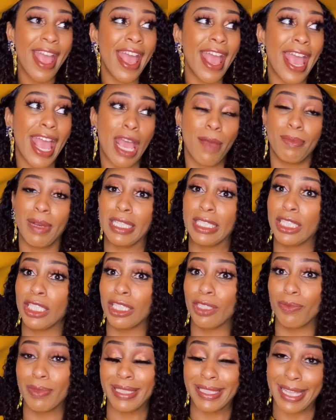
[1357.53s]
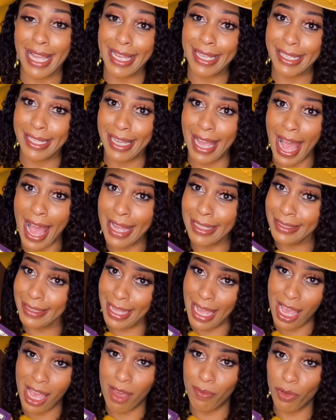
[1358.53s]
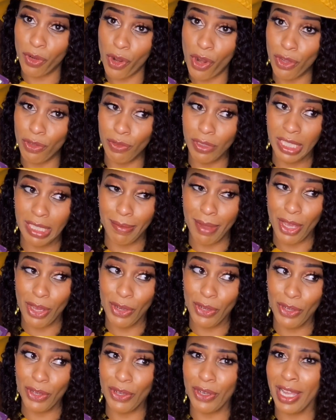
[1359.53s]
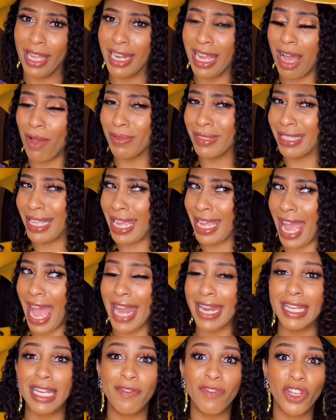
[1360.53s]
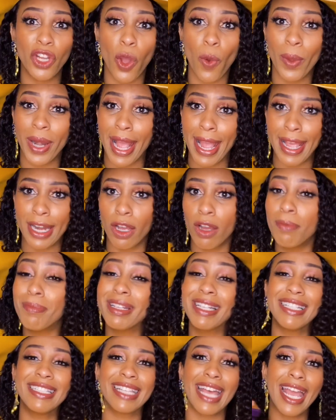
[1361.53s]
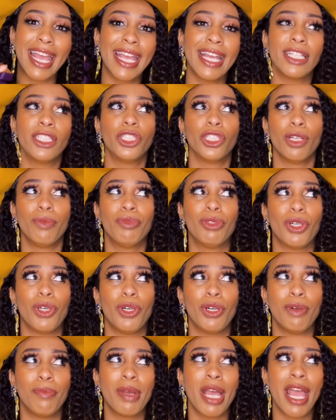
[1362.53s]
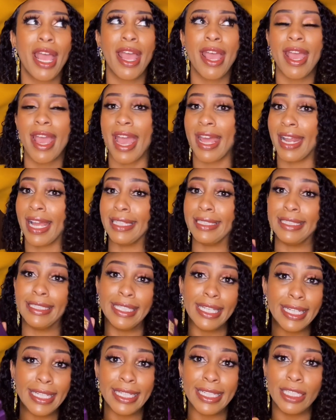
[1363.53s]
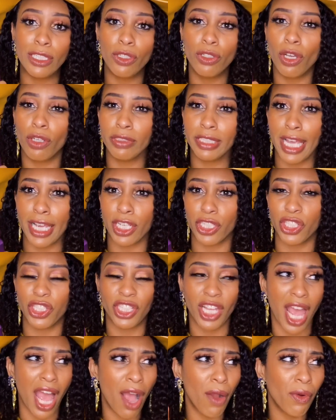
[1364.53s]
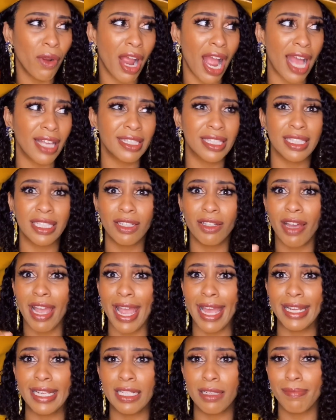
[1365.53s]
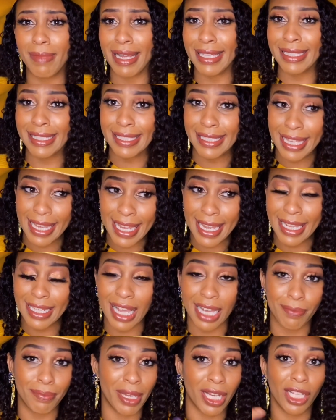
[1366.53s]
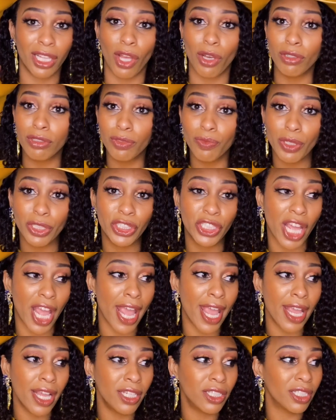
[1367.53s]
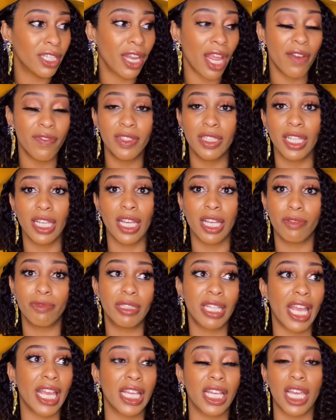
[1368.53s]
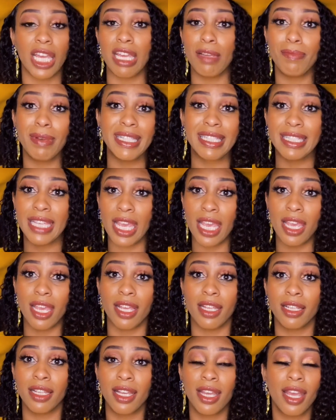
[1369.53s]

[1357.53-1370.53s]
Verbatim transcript: And my sister was like, God damn, girl, you smell good. And I was like, I didn't even know what I had on because I had jumped up and I didn't, you know, take a shower. I still had it in my skin. Like my clothes were changed and everything. It was like in my skin.